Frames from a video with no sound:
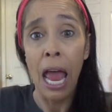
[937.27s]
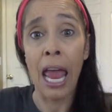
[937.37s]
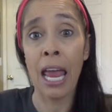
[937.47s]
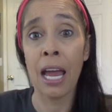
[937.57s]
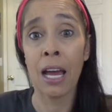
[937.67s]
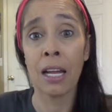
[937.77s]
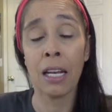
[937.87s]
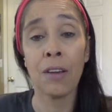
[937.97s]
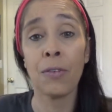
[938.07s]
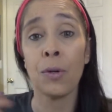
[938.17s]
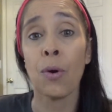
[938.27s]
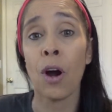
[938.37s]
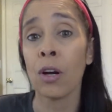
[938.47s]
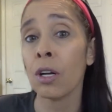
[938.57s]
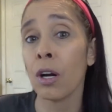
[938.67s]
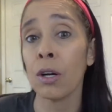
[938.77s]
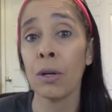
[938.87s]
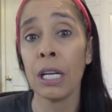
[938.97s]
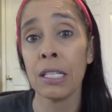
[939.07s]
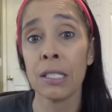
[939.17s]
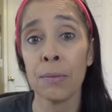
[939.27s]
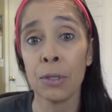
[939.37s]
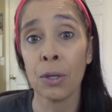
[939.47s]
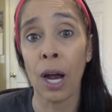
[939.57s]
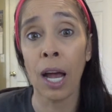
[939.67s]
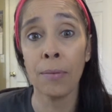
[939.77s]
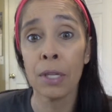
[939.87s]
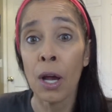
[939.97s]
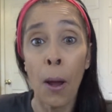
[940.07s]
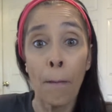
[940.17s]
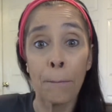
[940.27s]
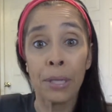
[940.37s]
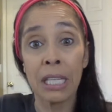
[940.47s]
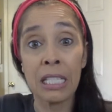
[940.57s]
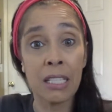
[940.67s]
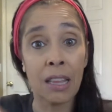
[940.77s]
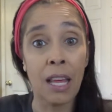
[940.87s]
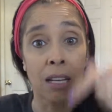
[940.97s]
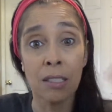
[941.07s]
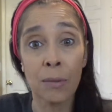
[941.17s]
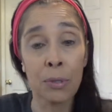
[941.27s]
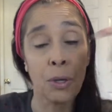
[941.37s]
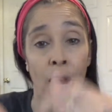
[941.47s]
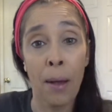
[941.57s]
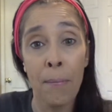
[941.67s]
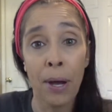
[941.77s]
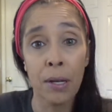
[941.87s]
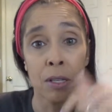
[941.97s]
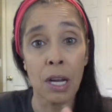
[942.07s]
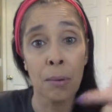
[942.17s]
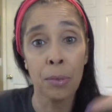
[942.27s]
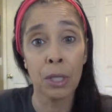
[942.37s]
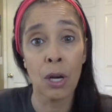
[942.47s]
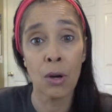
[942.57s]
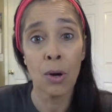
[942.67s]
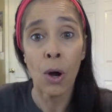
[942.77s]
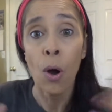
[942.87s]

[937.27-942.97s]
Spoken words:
And if you aren't already subscribed, please hit that subscribe button down below.